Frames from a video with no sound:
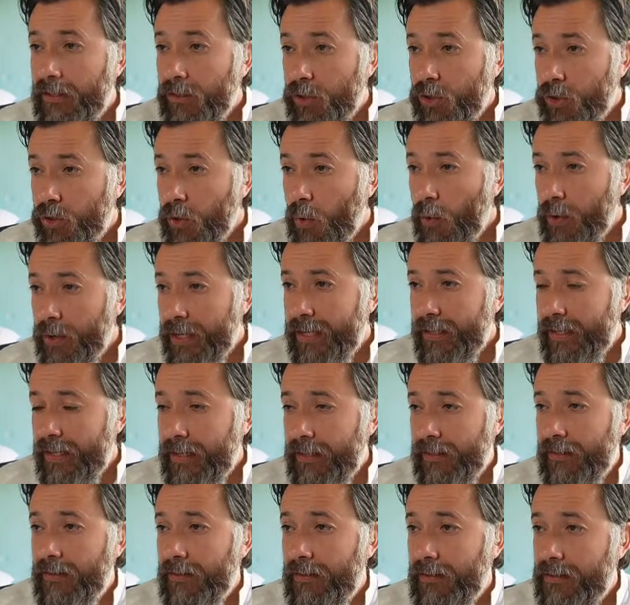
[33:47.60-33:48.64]
And so he
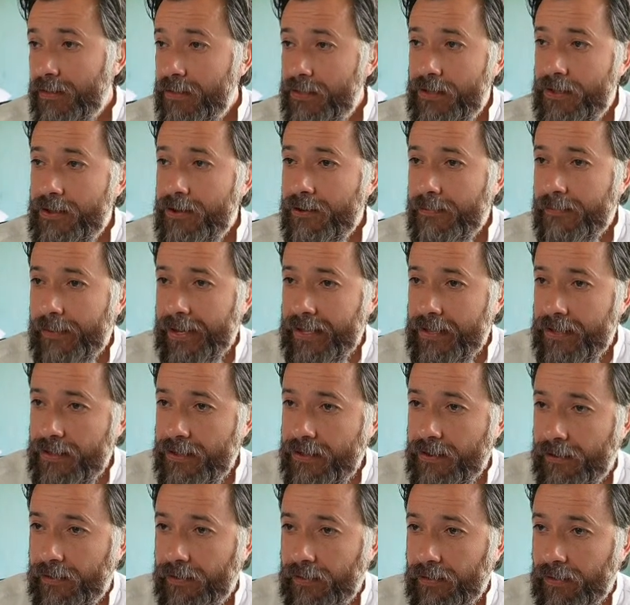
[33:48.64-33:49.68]
did, year by
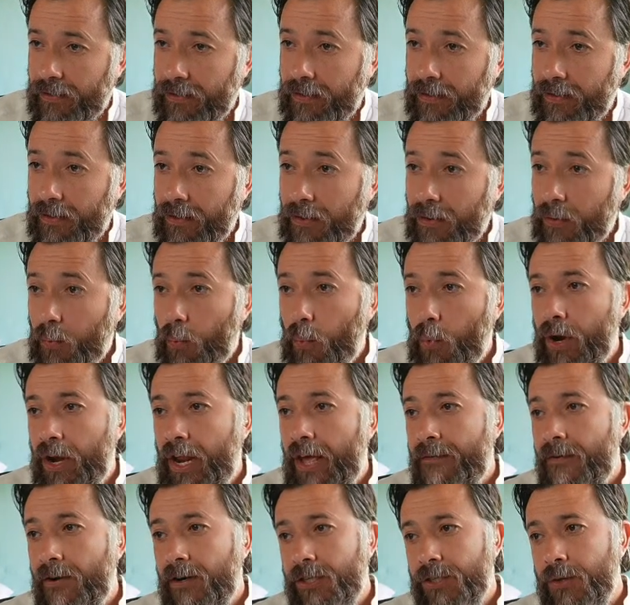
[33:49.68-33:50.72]
year.
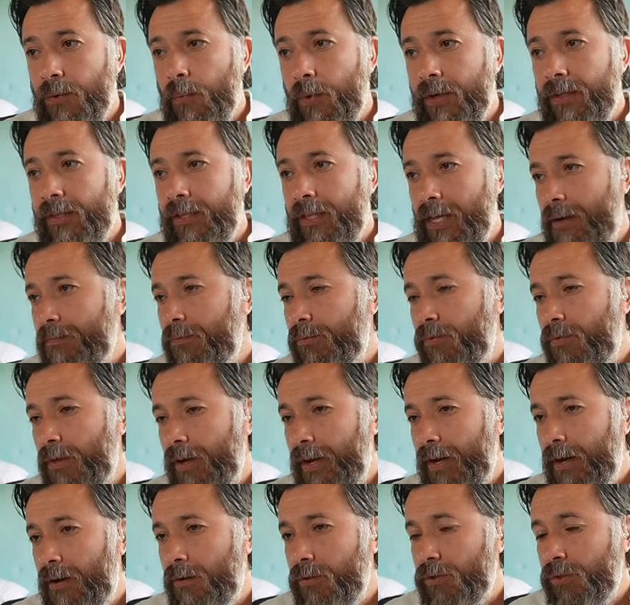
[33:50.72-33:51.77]
Whenever she went up to
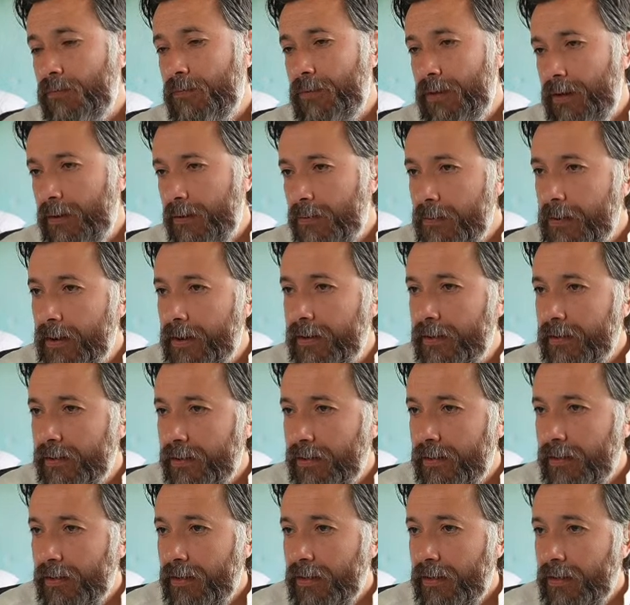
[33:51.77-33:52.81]
the house of Yahuwah,
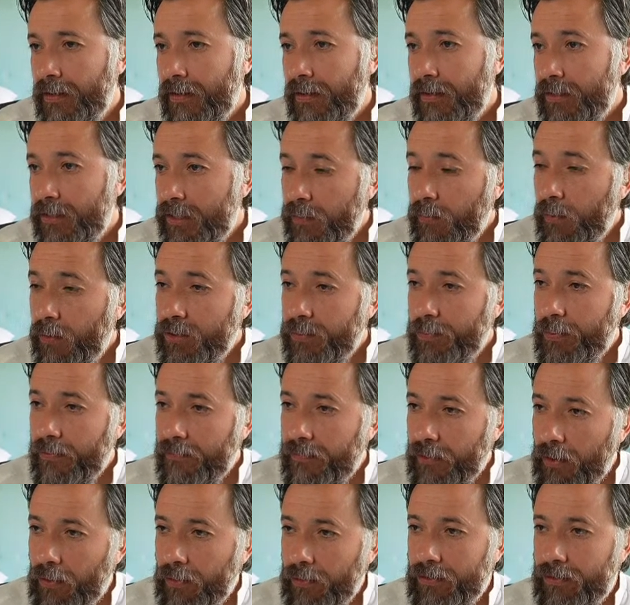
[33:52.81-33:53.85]
she was
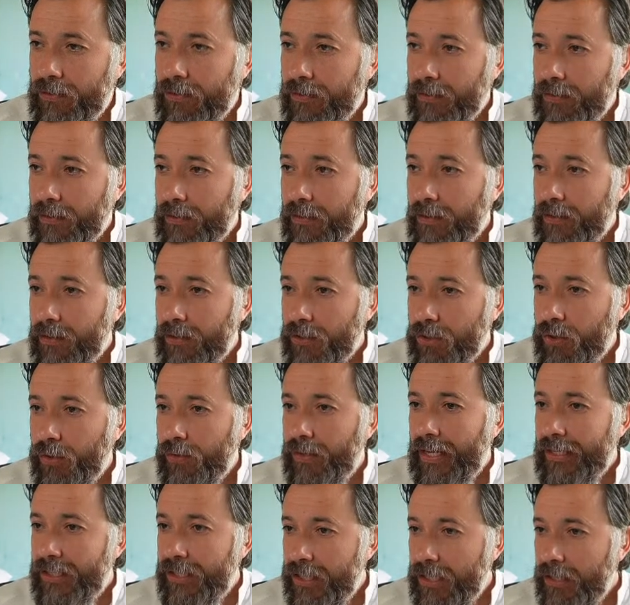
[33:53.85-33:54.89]
provoked, so
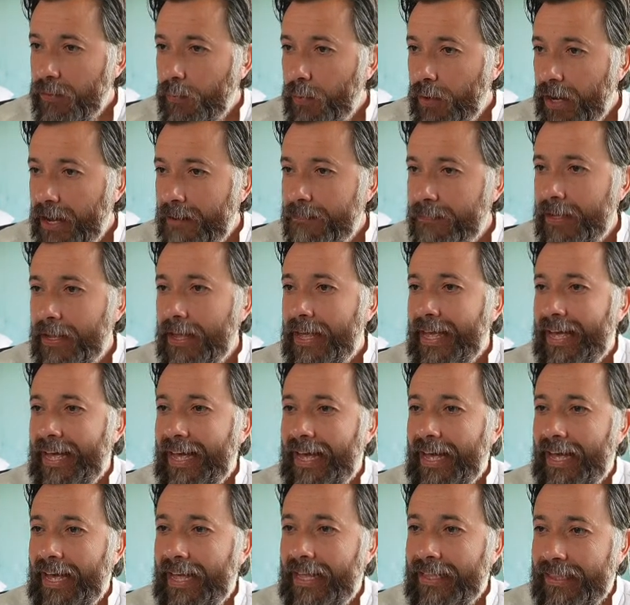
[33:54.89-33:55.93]
that she wept
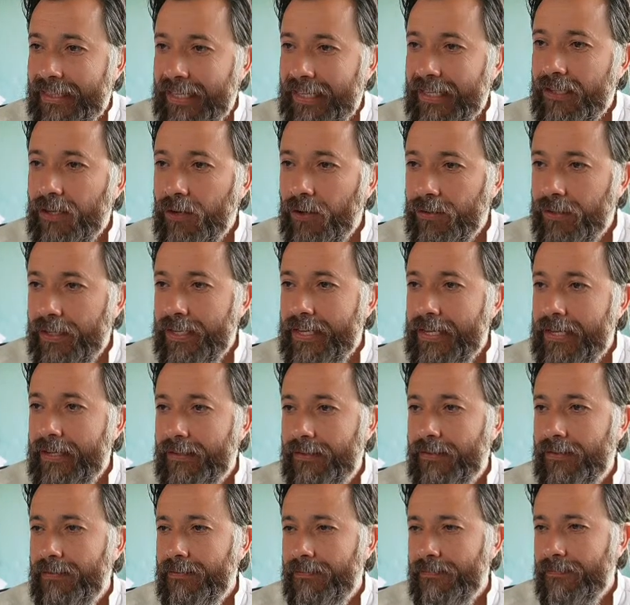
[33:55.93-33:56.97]
and did not
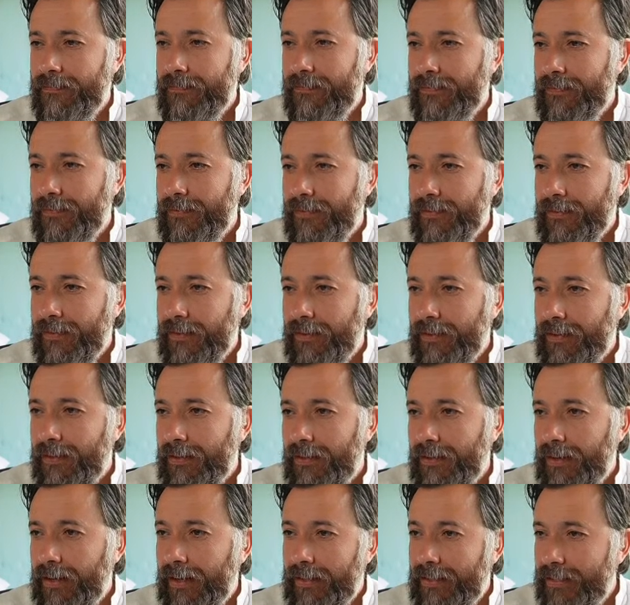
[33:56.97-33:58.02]
eat.
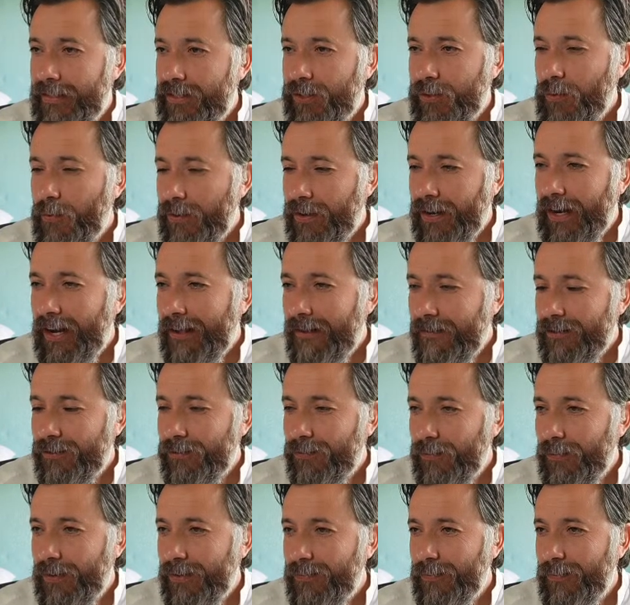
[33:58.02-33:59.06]
And this is so relevant
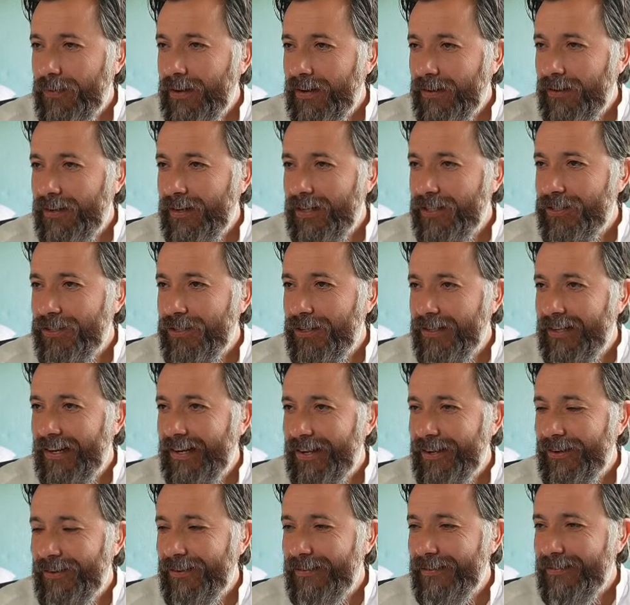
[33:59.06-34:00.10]
to what we are going to share
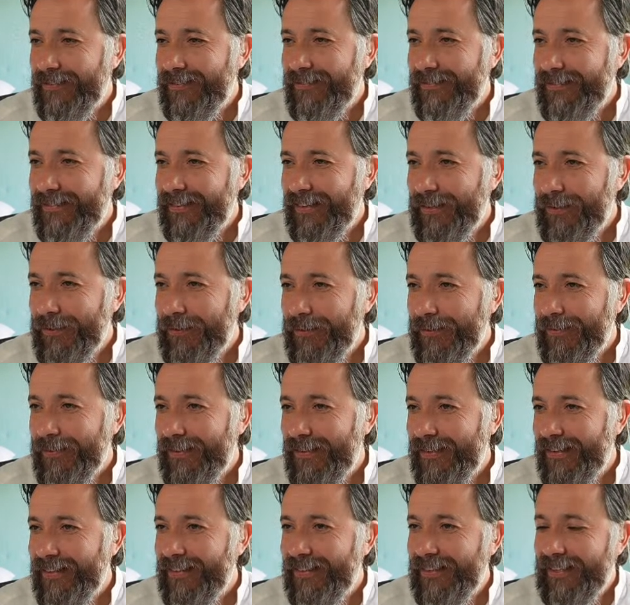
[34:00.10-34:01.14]
later, you know,
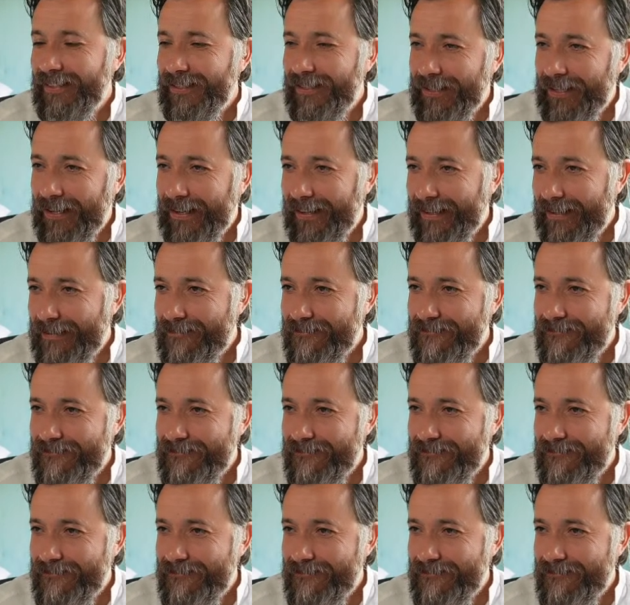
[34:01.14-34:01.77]
this